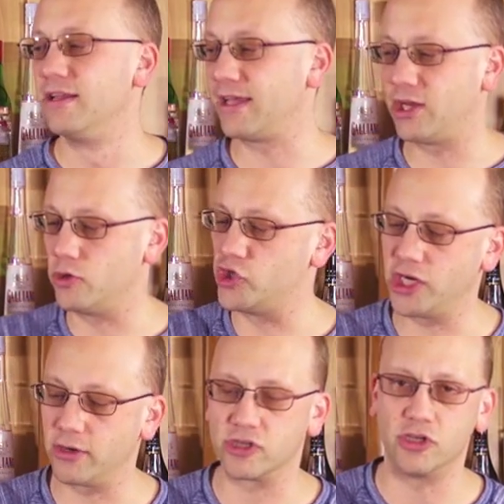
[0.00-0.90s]
like your
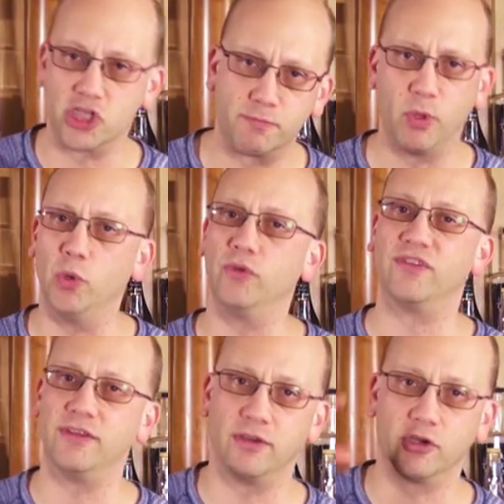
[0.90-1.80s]
jiggers and your
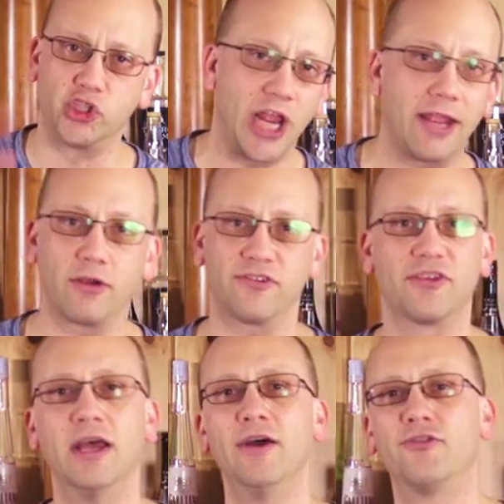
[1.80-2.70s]
spoons and your shakers.